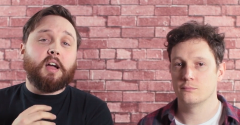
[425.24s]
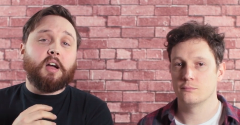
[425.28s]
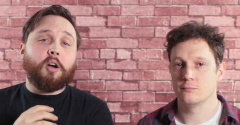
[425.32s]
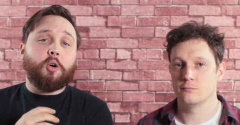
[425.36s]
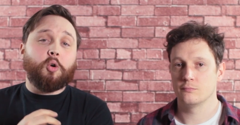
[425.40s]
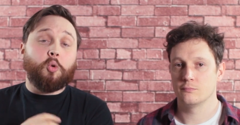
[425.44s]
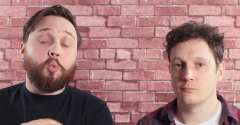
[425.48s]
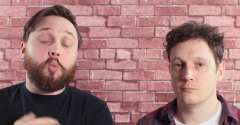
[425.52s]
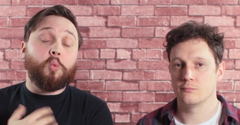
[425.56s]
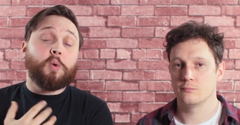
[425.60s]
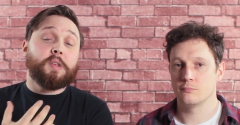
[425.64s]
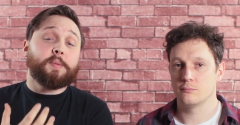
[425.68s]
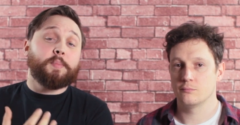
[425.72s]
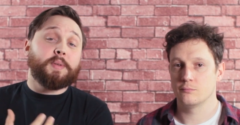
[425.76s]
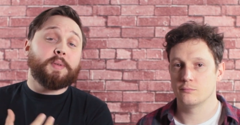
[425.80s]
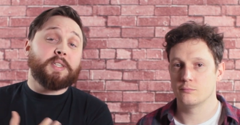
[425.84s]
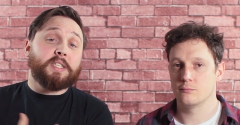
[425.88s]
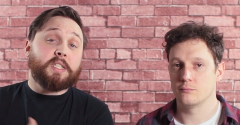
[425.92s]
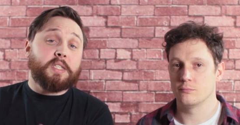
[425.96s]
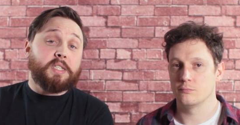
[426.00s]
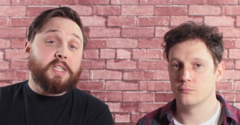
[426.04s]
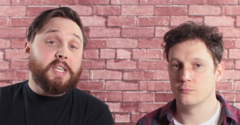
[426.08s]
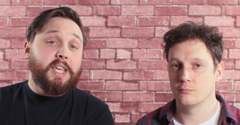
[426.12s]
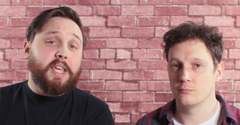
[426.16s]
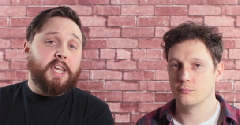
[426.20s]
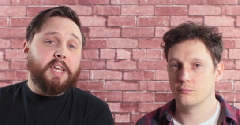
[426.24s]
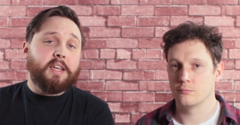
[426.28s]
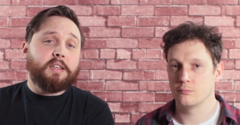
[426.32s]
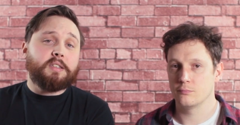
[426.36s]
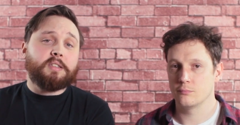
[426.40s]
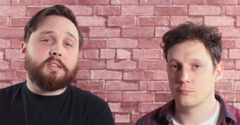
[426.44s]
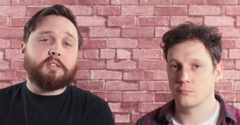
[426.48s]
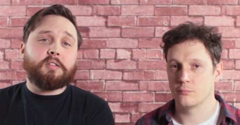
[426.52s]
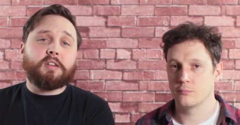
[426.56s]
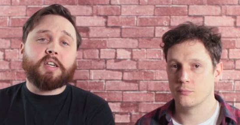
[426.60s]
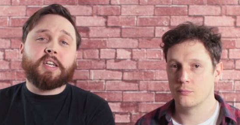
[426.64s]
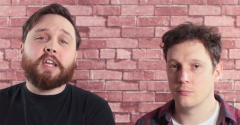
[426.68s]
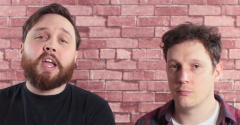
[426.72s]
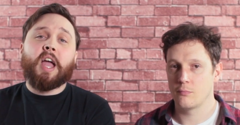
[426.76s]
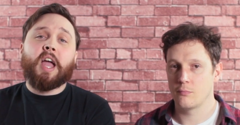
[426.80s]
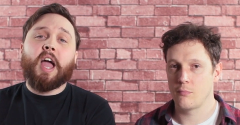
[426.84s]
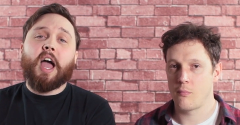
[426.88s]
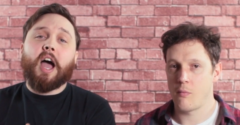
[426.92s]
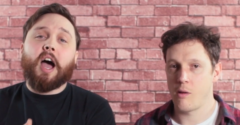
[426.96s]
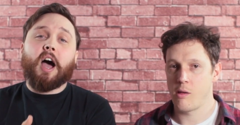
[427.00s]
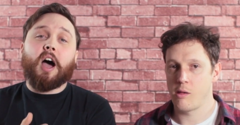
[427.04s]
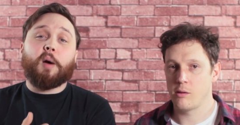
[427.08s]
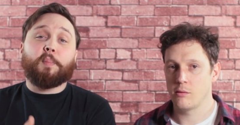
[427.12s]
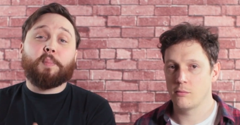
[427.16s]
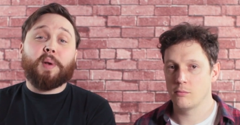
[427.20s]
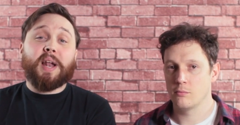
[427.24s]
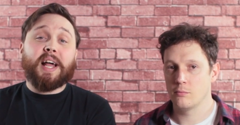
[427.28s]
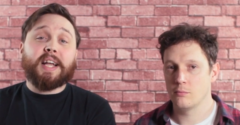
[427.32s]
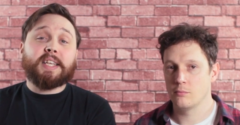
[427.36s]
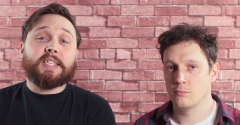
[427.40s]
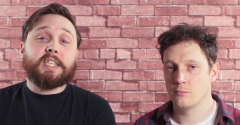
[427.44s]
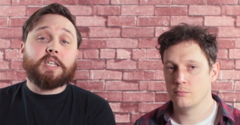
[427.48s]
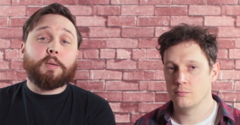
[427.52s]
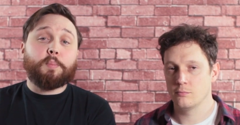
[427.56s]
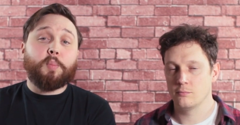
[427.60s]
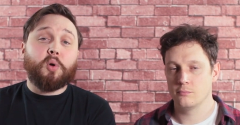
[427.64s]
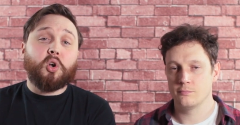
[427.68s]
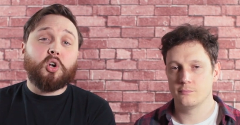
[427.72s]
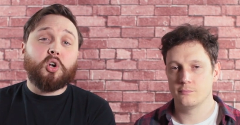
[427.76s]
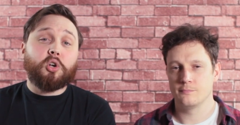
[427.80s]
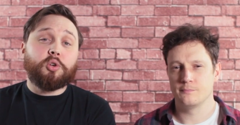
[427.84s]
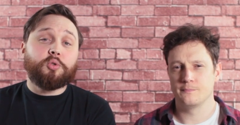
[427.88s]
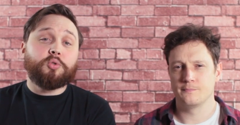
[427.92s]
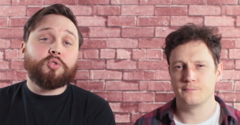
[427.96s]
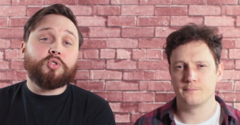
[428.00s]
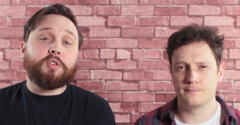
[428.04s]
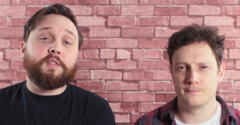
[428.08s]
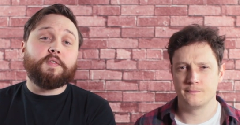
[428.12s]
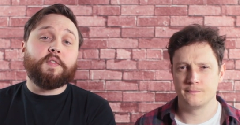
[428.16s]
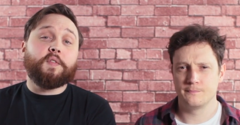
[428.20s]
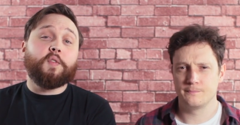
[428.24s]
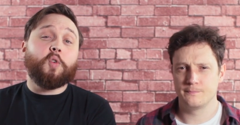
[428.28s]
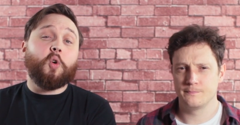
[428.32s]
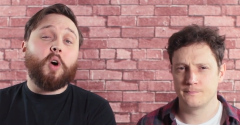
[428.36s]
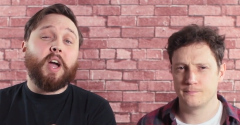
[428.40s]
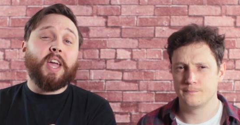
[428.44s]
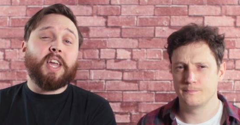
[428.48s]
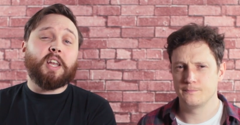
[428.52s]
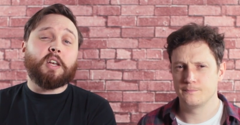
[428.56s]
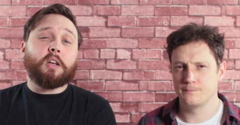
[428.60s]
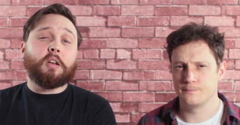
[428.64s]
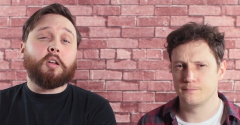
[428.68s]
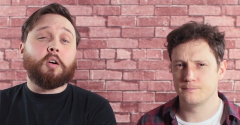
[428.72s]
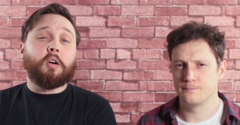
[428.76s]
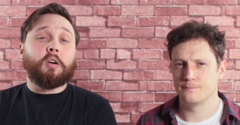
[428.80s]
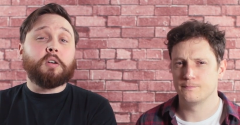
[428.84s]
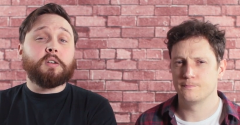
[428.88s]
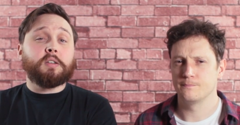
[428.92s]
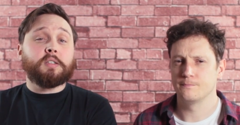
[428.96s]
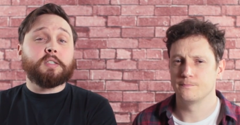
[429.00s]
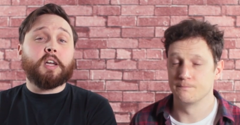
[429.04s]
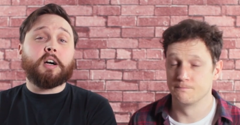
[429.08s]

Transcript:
Speaker 1: or uh, we've been seeing, sorry, uh, plastic pollution for a long